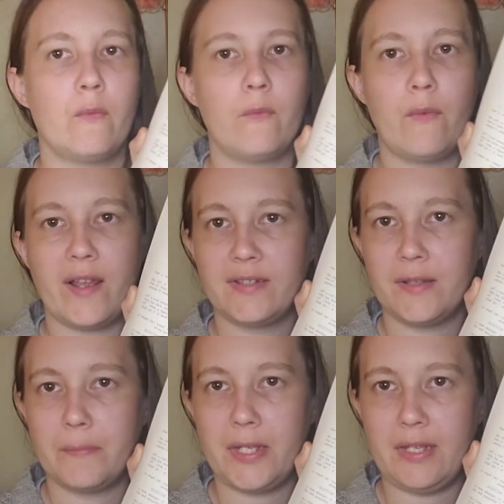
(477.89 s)

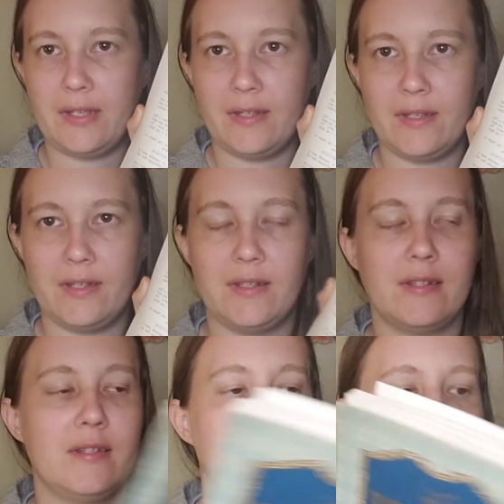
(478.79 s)

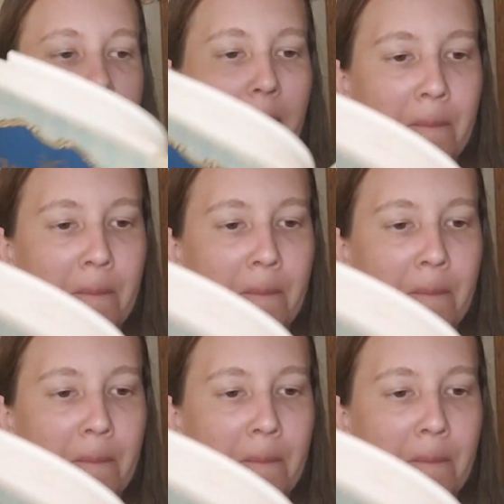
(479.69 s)
recipes,